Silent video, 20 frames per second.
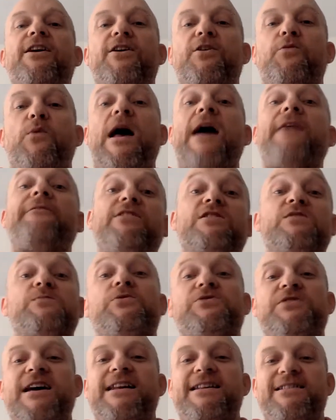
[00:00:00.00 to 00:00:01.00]
a
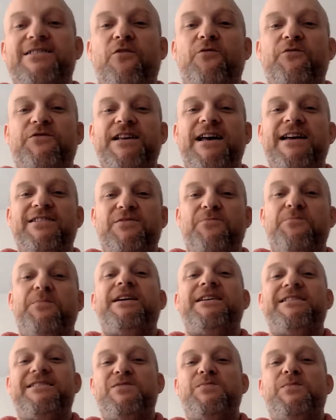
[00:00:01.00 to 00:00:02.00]
spontaneous conversation
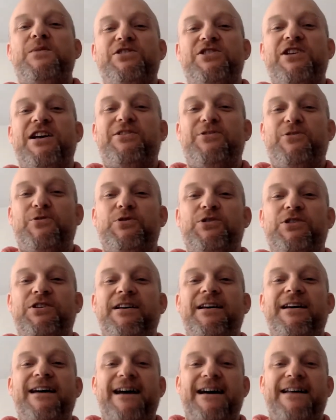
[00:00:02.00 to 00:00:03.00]
because it's been scheduled
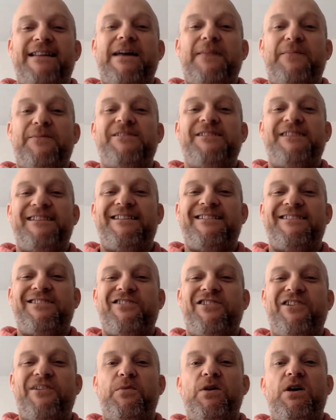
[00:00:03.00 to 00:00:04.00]
at that particular
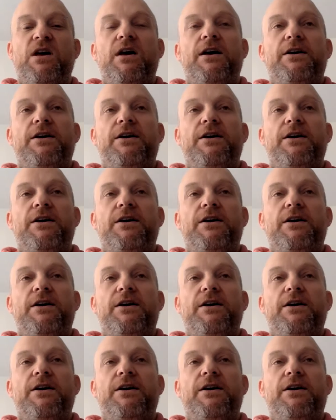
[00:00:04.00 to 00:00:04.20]
time.